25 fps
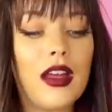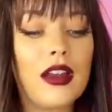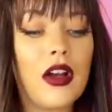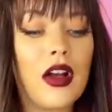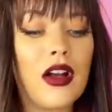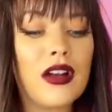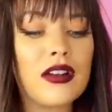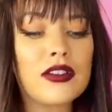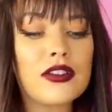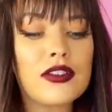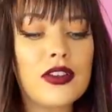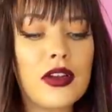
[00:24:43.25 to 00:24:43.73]
And
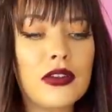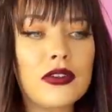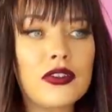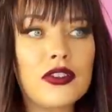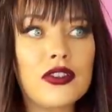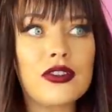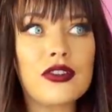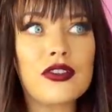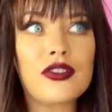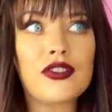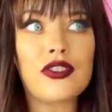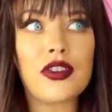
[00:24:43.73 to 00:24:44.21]
also
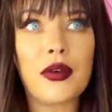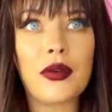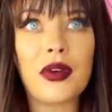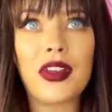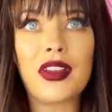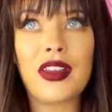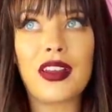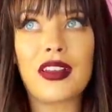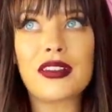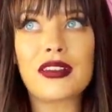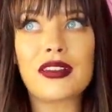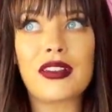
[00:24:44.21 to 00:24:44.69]
just
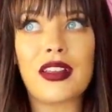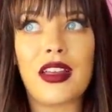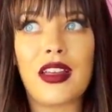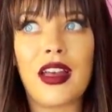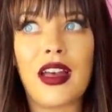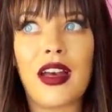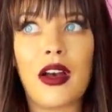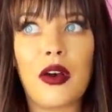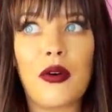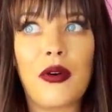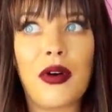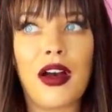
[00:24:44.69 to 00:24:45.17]
showing us like
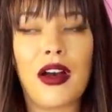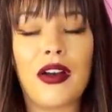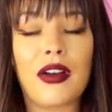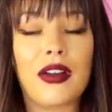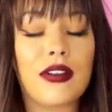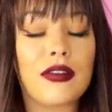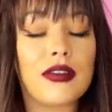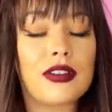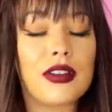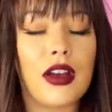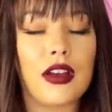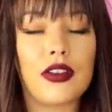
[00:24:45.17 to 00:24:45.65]
how out
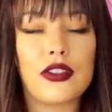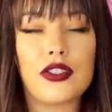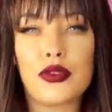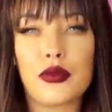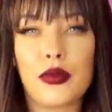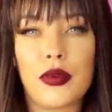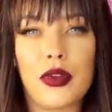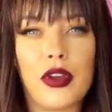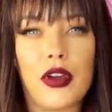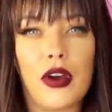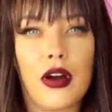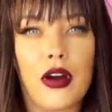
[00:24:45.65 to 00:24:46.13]
of
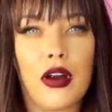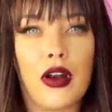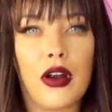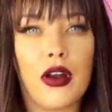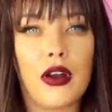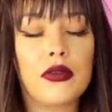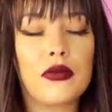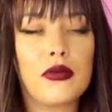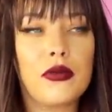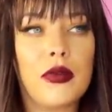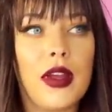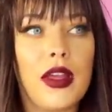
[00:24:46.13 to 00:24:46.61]
touch we
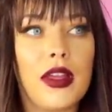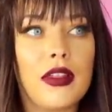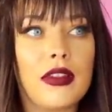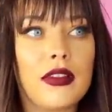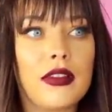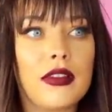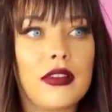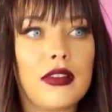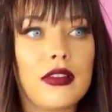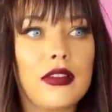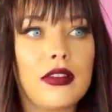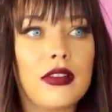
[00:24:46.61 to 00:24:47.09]
are
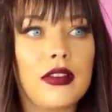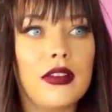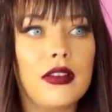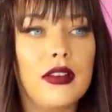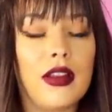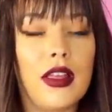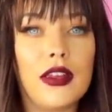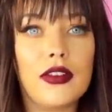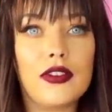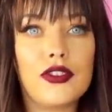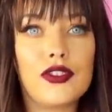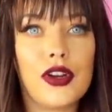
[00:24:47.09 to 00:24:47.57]
with
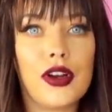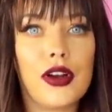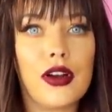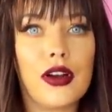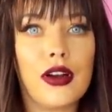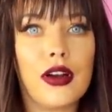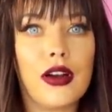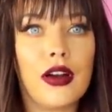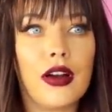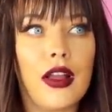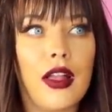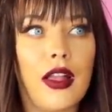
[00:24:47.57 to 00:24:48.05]

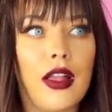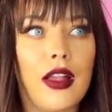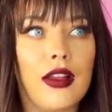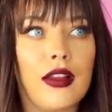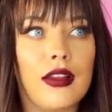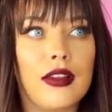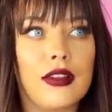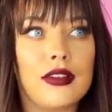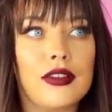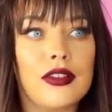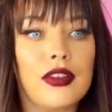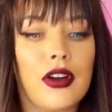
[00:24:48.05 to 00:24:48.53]
nature
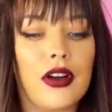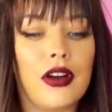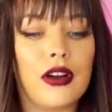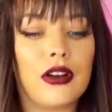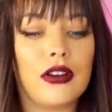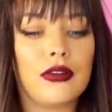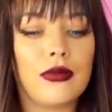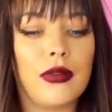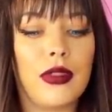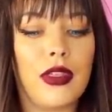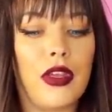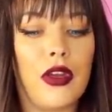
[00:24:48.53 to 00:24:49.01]
and
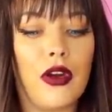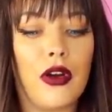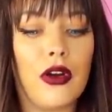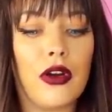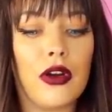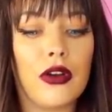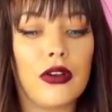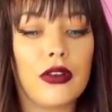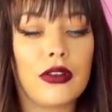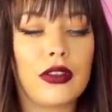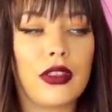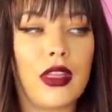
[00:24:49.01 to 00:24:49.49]
the
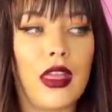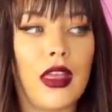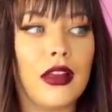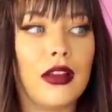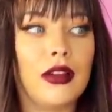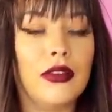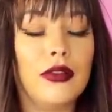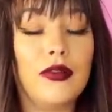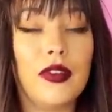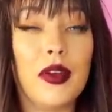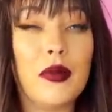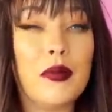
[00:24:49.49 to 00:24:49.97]
earth
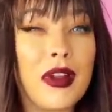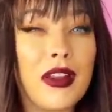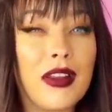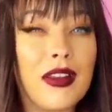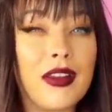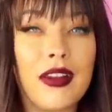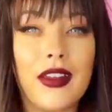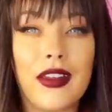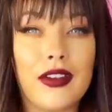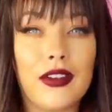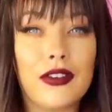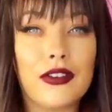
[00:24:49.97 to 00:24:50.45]
and
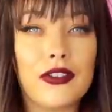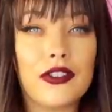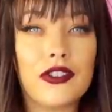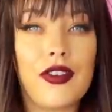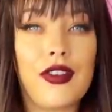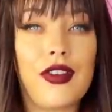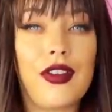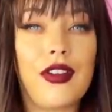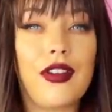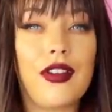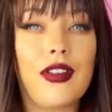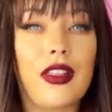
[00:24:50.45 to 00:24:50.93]
feminine
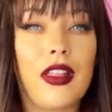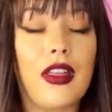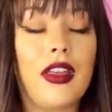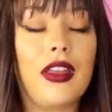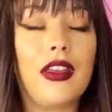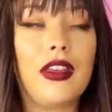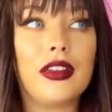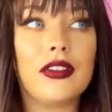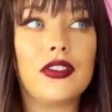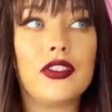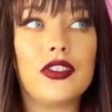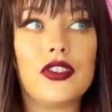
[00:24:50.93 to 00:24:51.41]
energy.
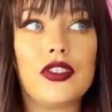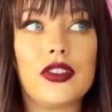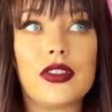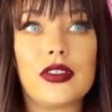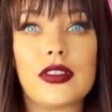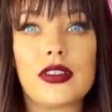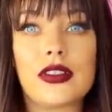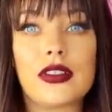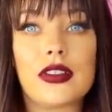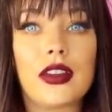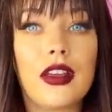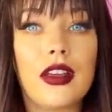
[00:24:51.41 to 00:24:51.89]
Like it's
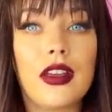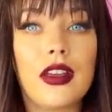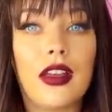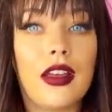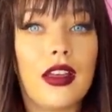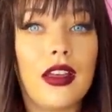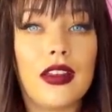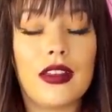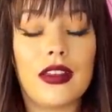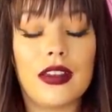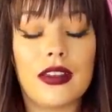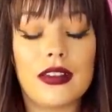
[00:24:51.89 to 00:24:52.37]
just
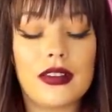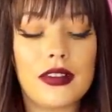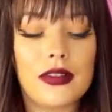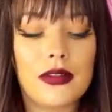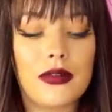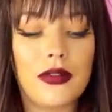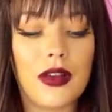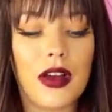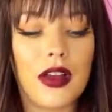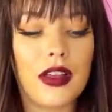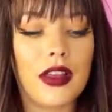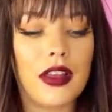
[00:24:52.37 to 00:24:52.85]

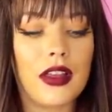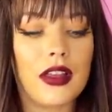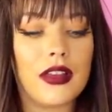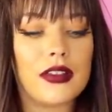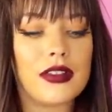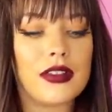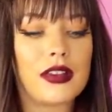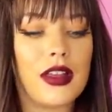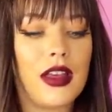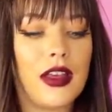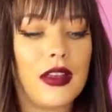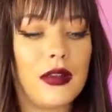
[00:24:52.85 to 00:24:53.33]
it's fucking
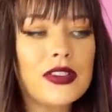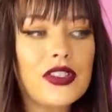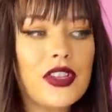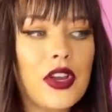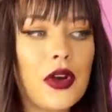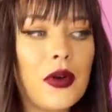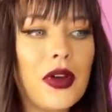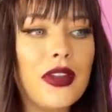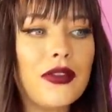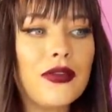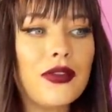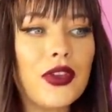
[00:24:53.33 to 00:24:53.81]
insane.
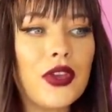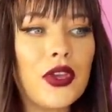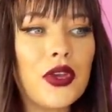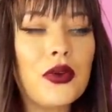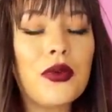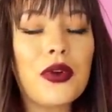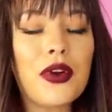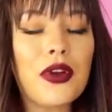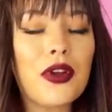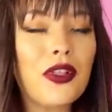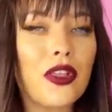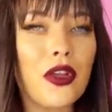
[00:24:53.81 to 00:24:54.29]
So if
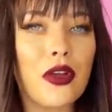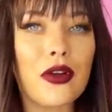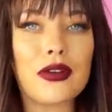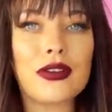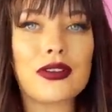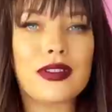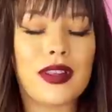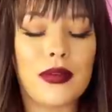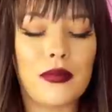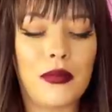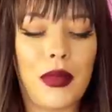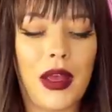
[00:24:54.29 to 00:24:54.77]
you were
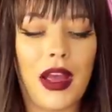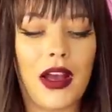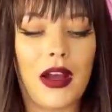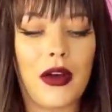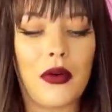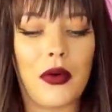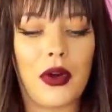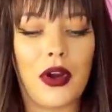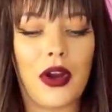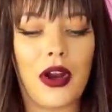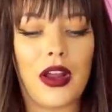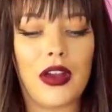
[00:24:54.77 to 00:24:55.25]
those in
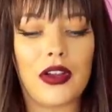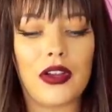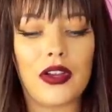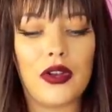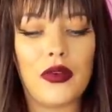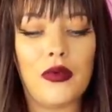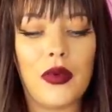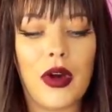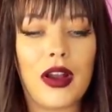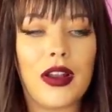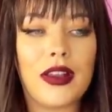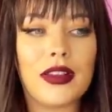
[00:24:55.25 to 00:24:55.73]
power and
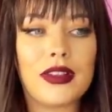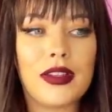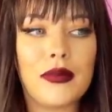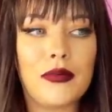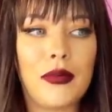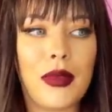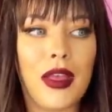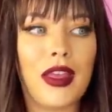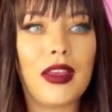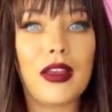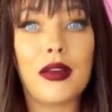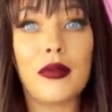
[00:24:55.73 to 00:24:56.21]
you wanted to
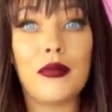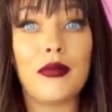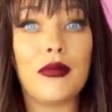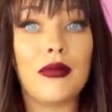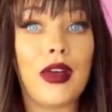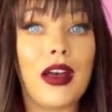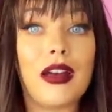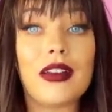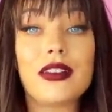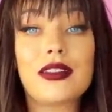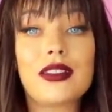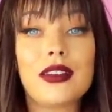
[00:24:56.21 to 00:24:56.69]
make
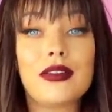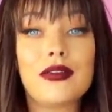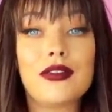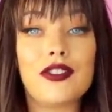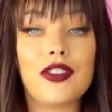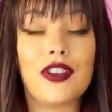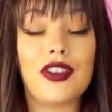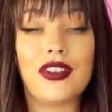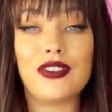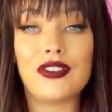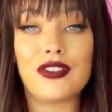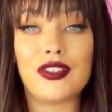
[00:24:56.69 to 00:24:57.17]
massive
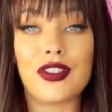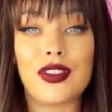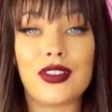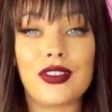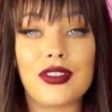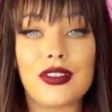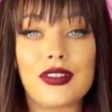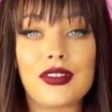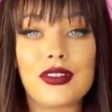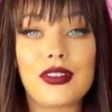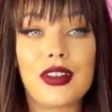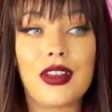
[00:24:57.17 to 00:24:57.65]

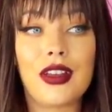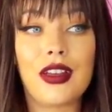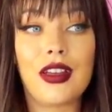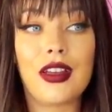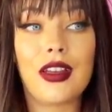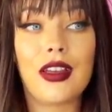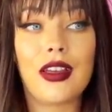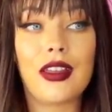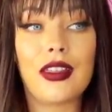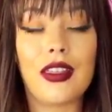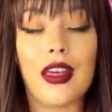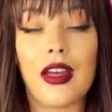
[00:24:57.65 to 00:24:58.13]
changes
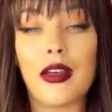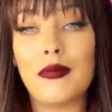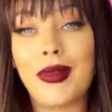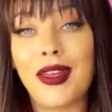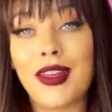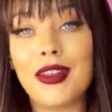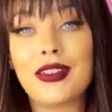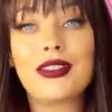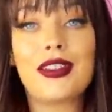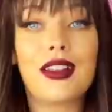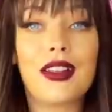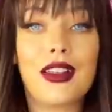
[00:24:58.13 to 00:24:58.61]
that
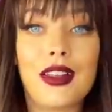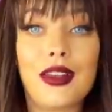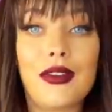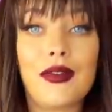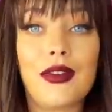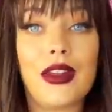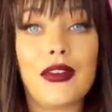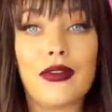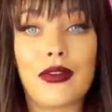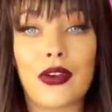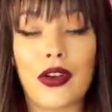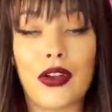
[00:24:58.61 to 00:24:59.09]
basically
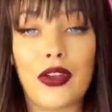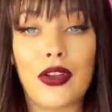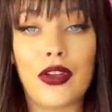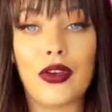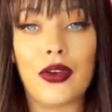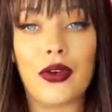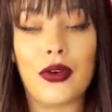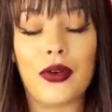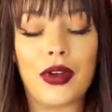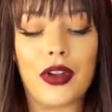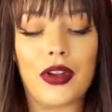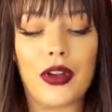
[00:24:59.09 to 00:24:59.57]
favor
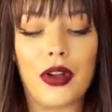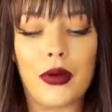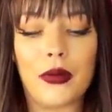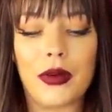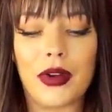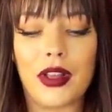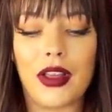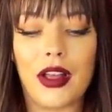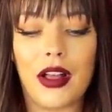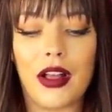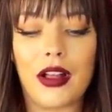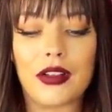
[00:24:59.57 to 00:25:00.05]
you and
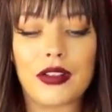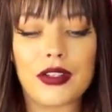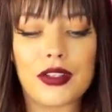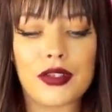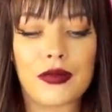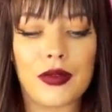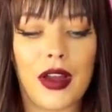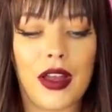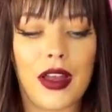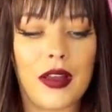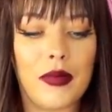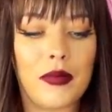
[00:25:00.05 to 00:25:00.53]
nobody
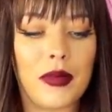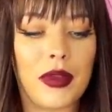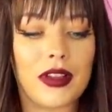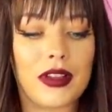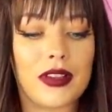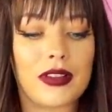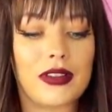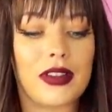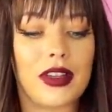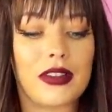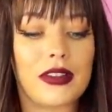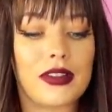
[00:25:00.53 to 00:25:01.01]
else, right?
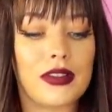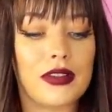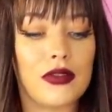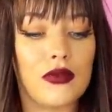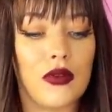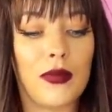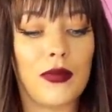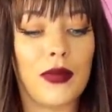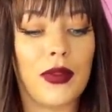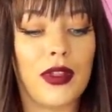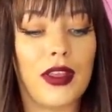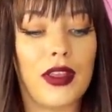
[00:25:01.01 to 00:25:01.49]
Because that's
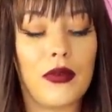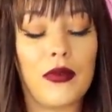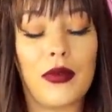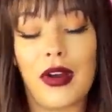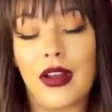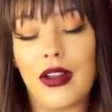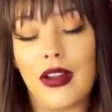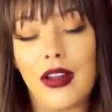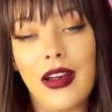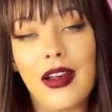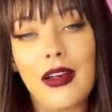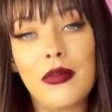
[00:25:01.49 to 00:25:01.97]
normally
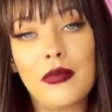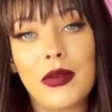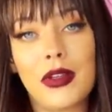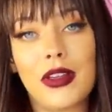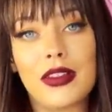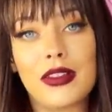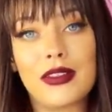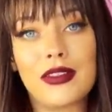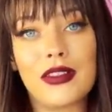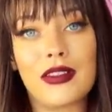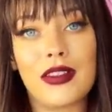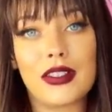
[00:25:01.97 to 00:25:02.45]
what
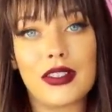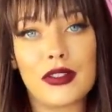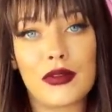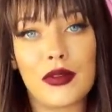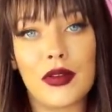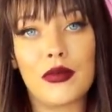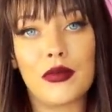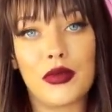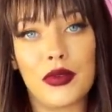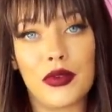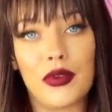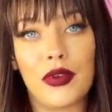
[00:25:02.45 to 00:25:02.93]
happens, and that's
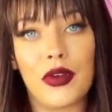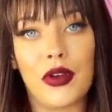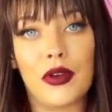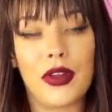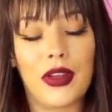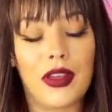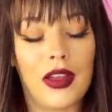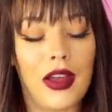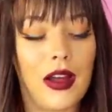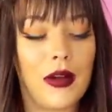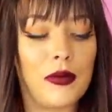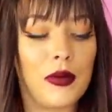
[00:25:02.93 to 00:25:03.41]
what Pluto
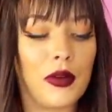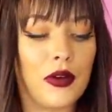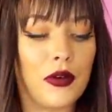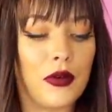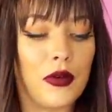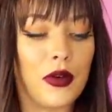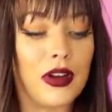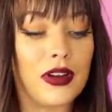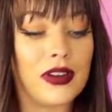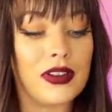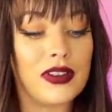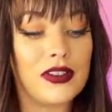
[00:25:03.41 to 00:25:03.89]
and
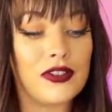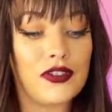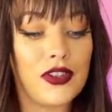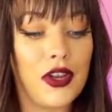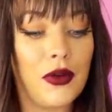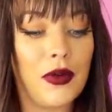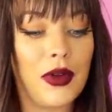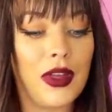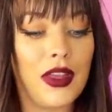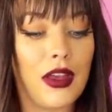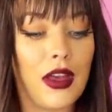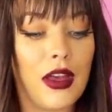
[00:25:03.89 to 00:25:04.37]
Capricorn is
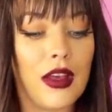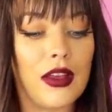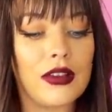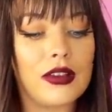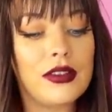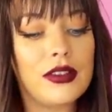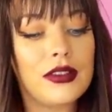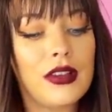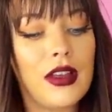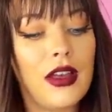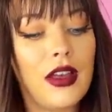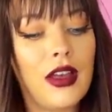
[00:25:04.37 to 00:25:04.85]
showing us.